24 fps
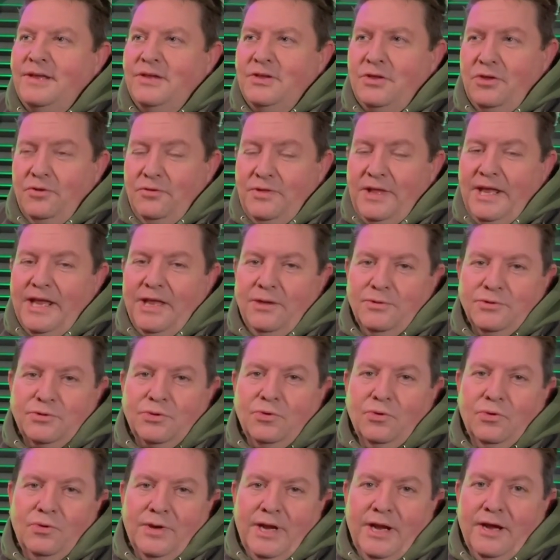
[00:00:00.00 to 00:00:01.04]
you think it was
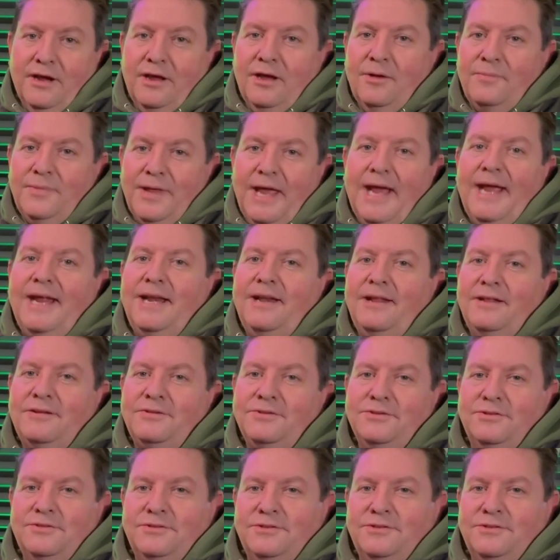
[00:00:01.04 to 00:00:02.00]
called Here Come the Aliens,